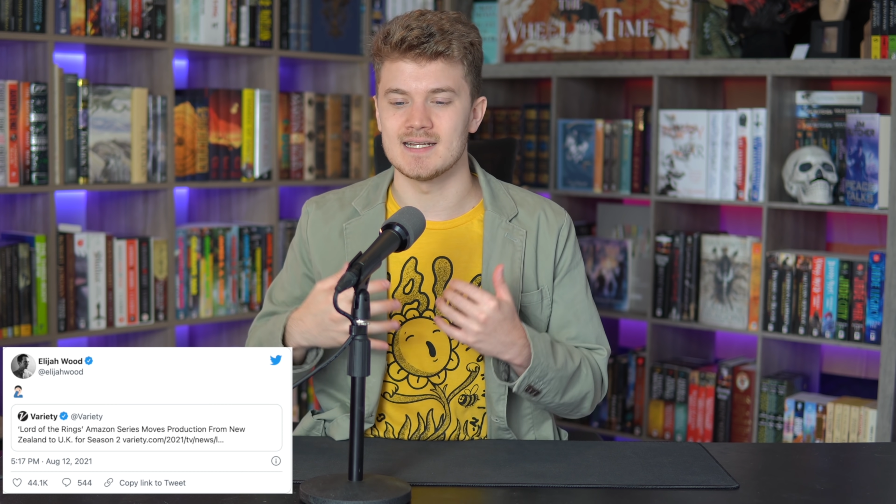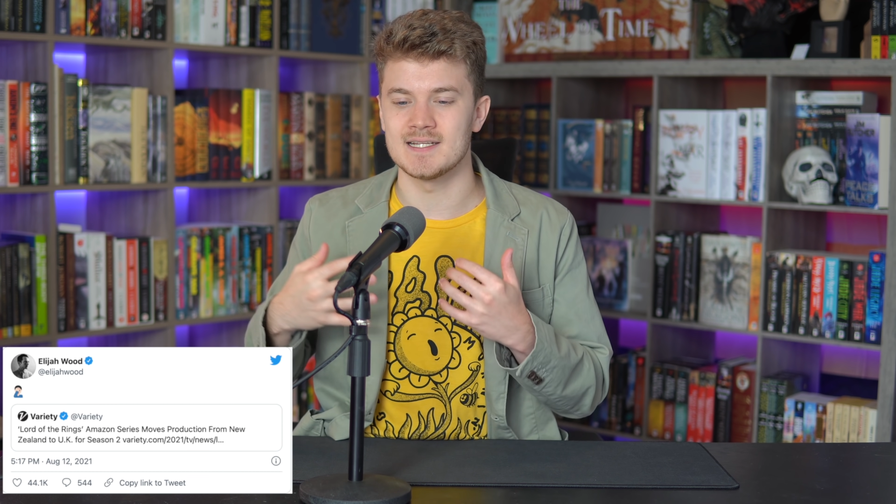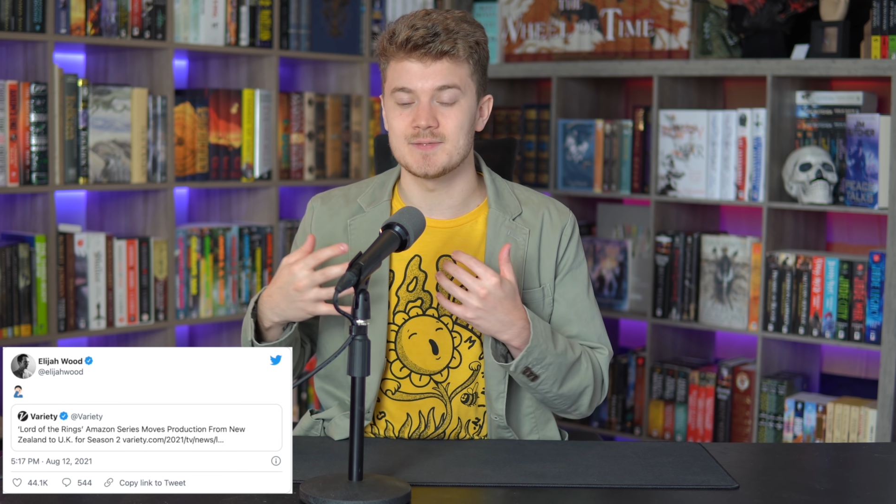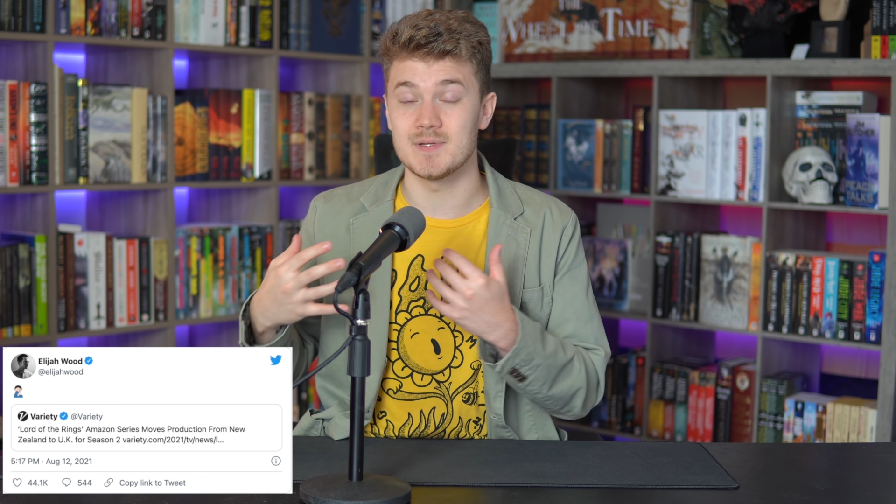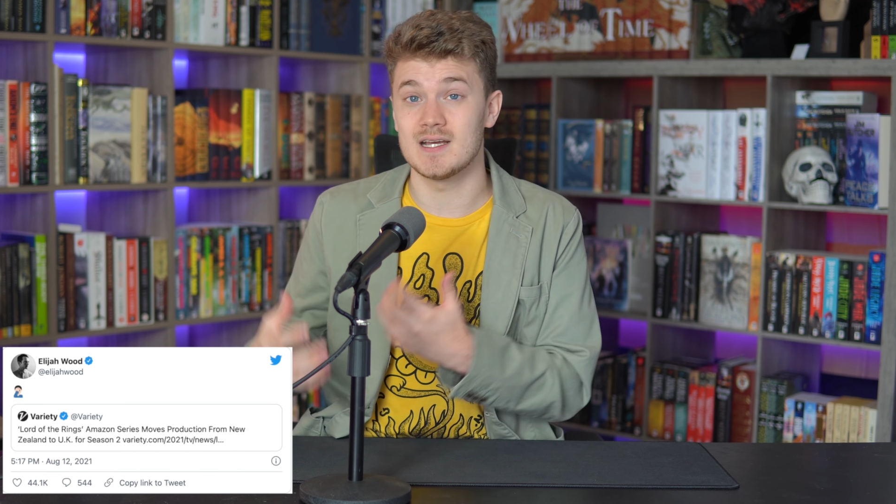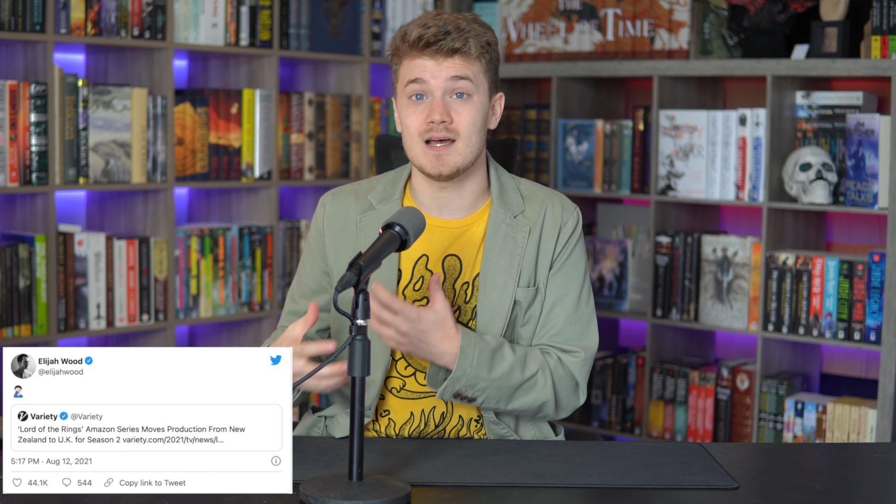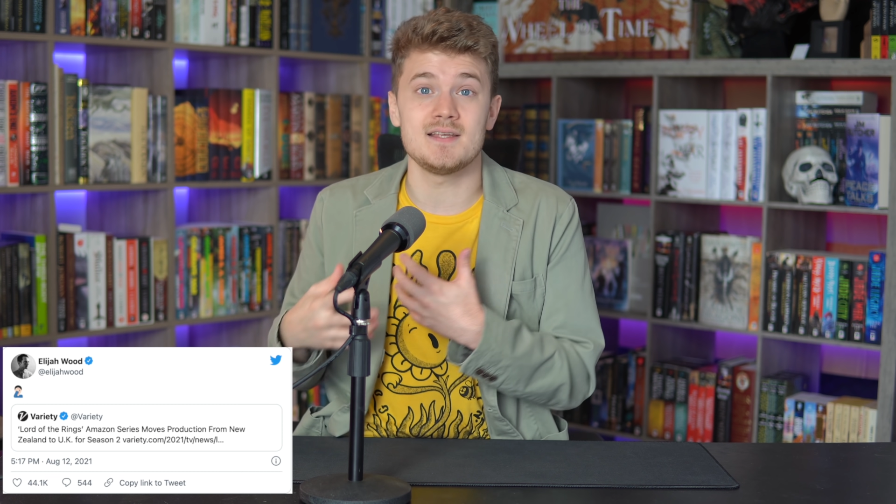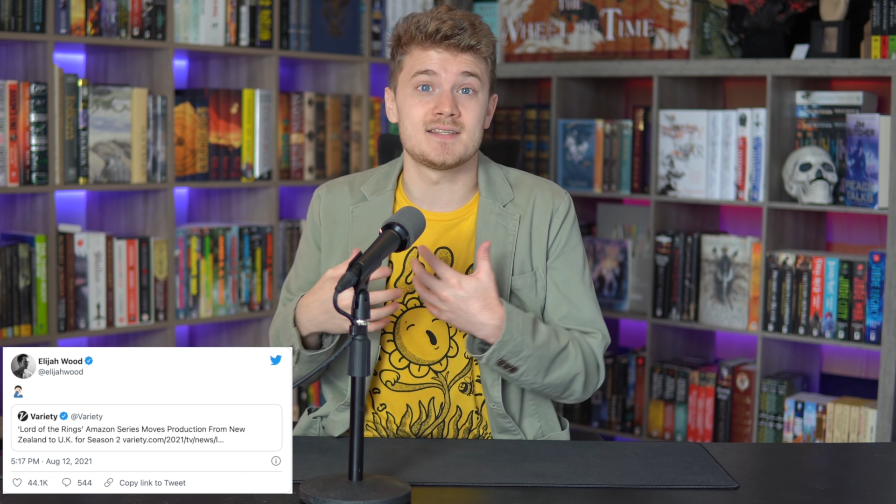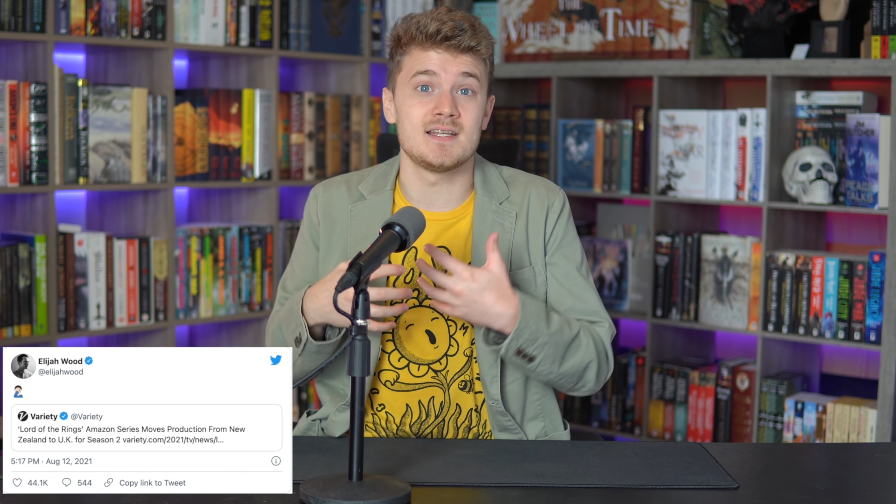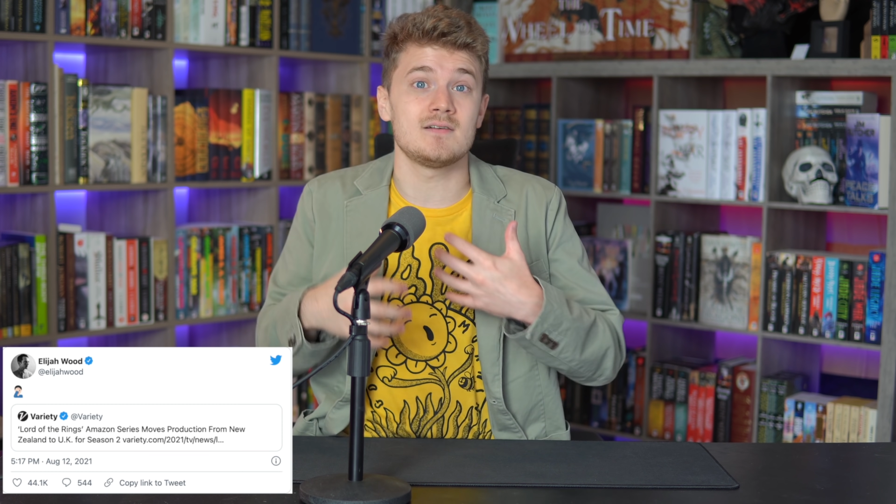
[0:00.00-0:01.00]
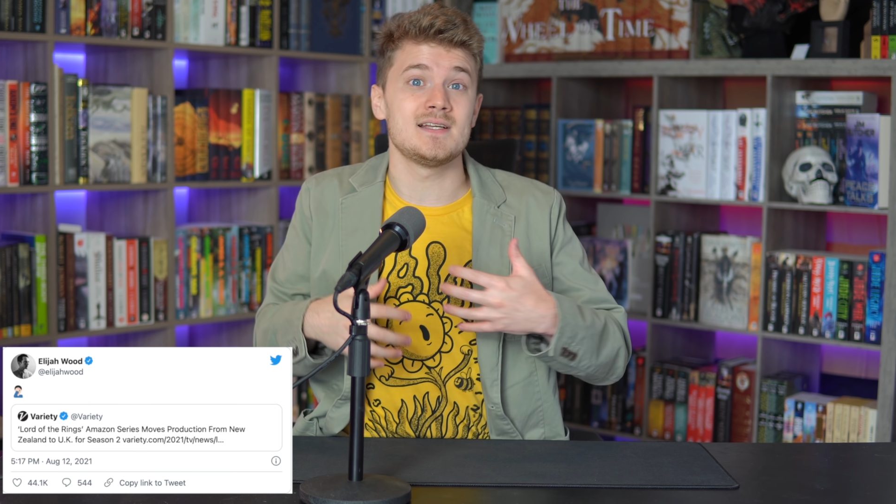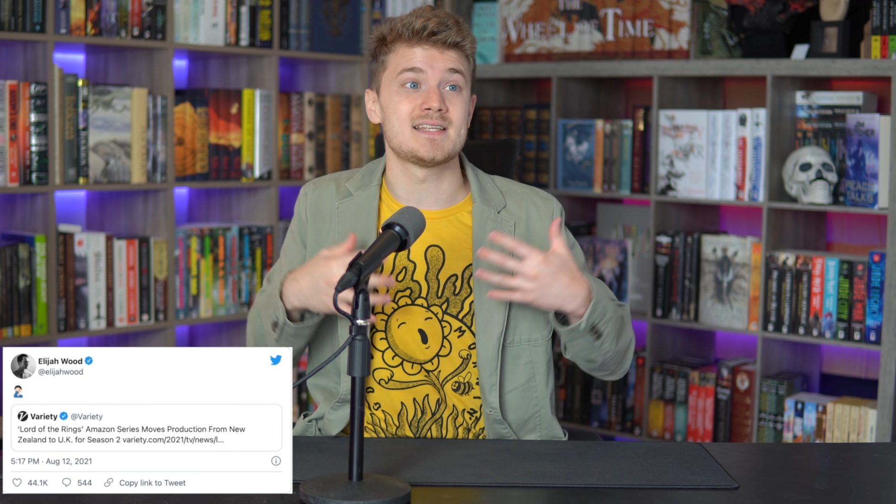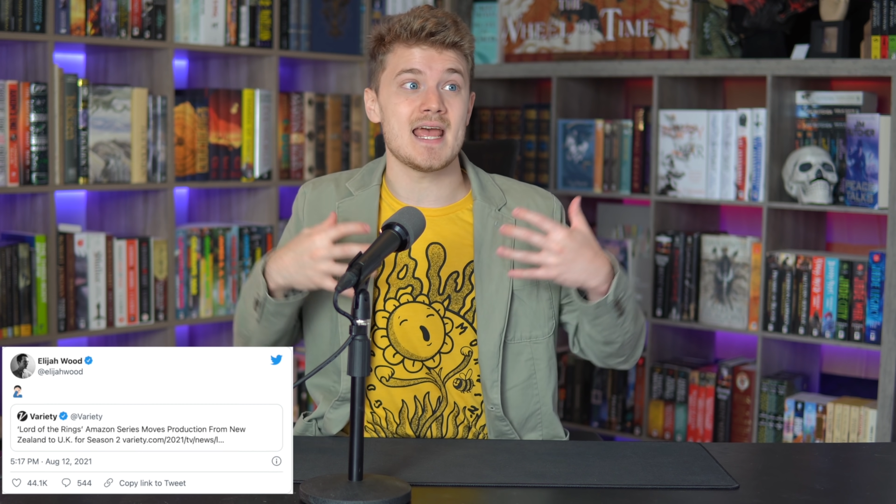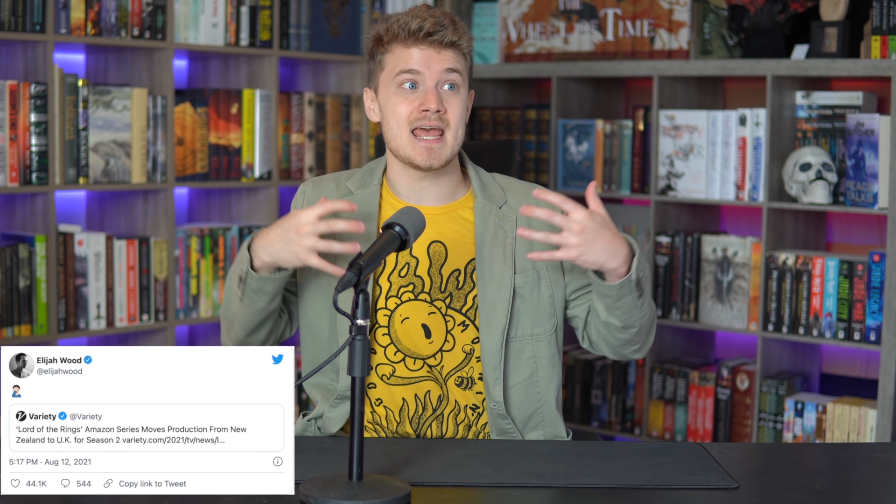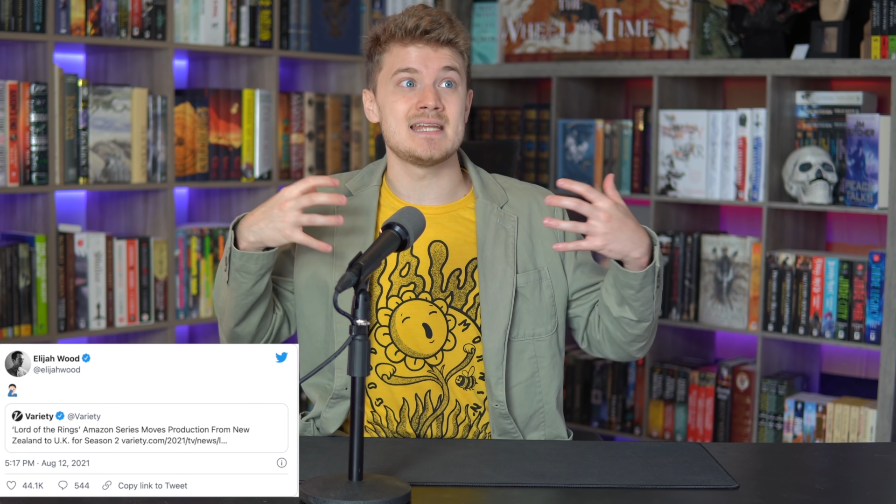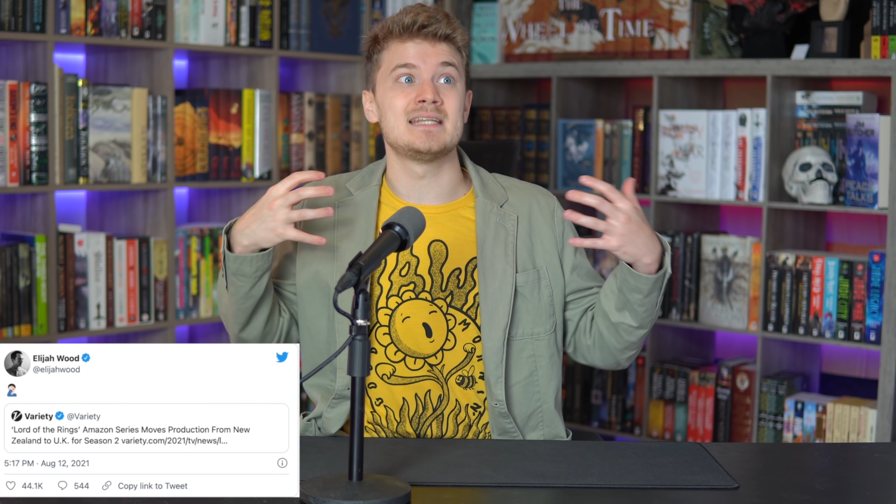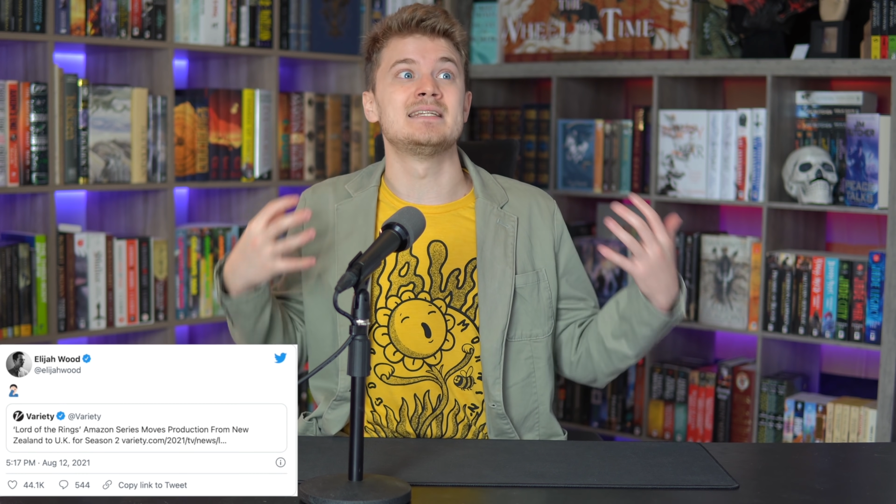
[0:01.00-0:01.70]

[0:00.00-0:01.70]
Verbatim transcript: And it's because there is a